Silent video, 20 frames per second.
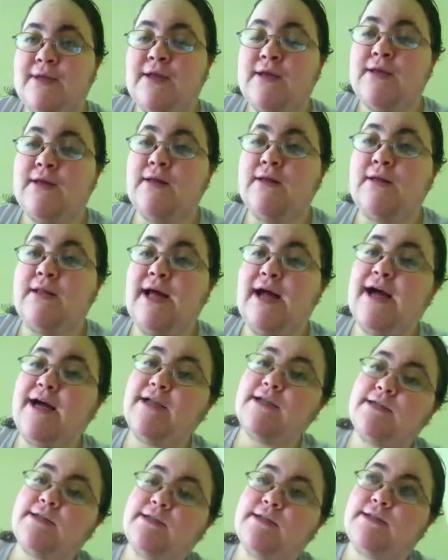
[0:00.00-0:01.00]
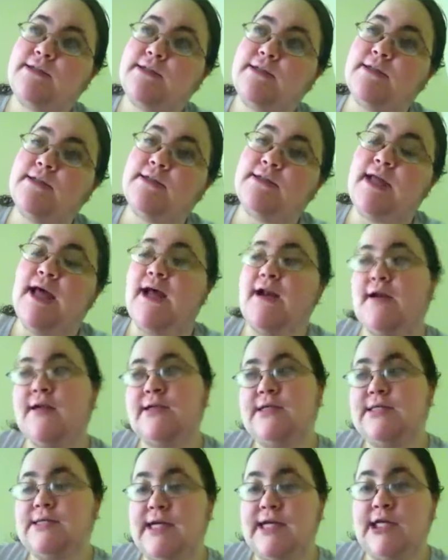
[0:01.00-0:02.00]
Last is
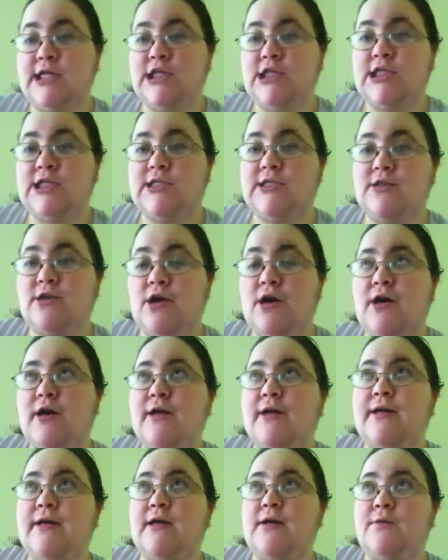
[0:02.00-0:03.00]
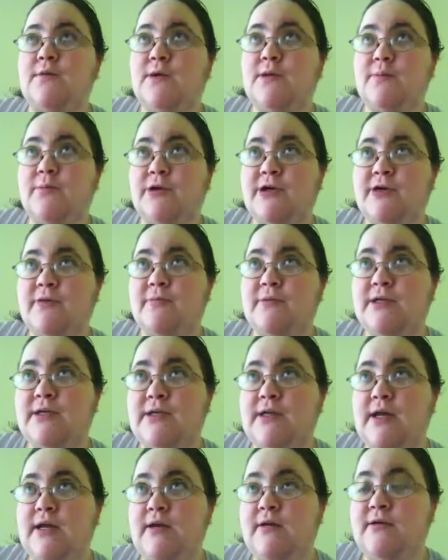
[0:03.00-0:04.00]
Anastasia, starring Ingrid Bergman
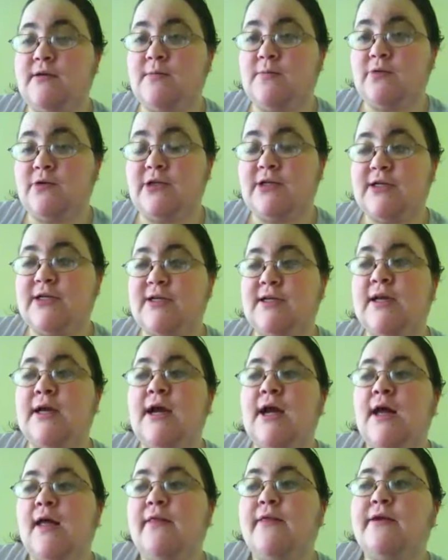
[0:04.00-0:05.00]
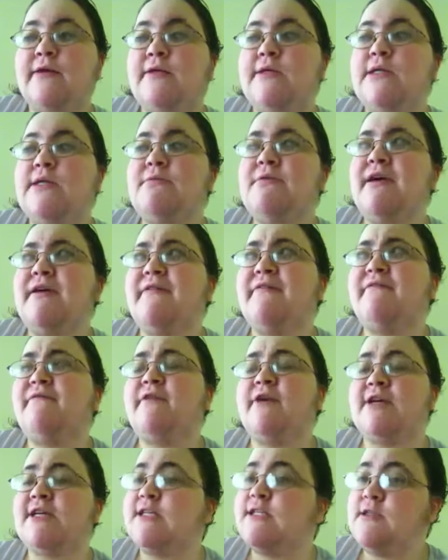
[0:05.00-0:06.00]
and Yul Brynner. This is my
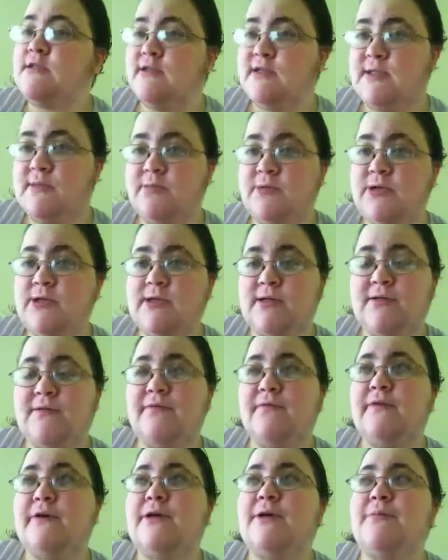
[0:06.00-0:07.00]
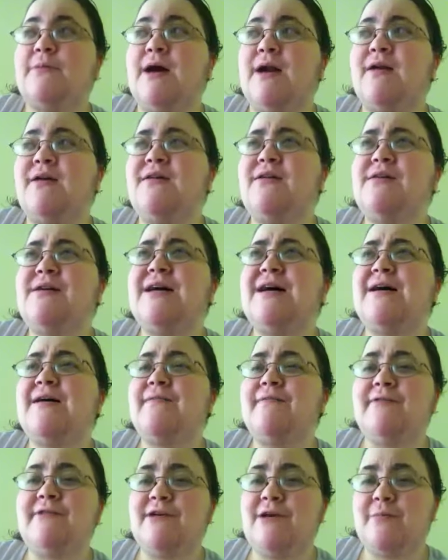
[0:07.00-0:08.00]
first Yul Brynner film. I don't know how I
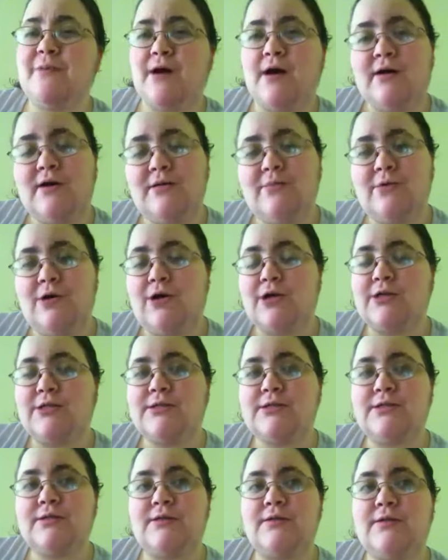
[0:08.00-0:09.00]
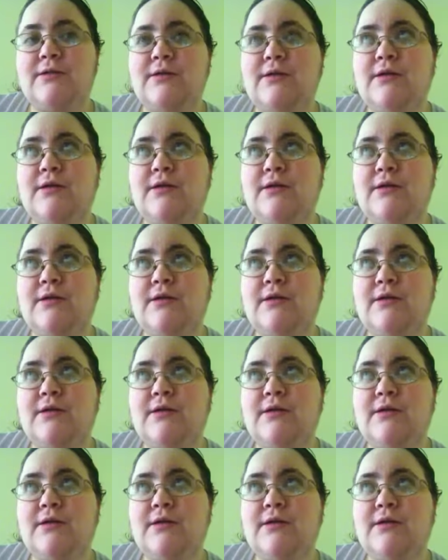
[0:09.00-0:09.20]
feel about him, honestly.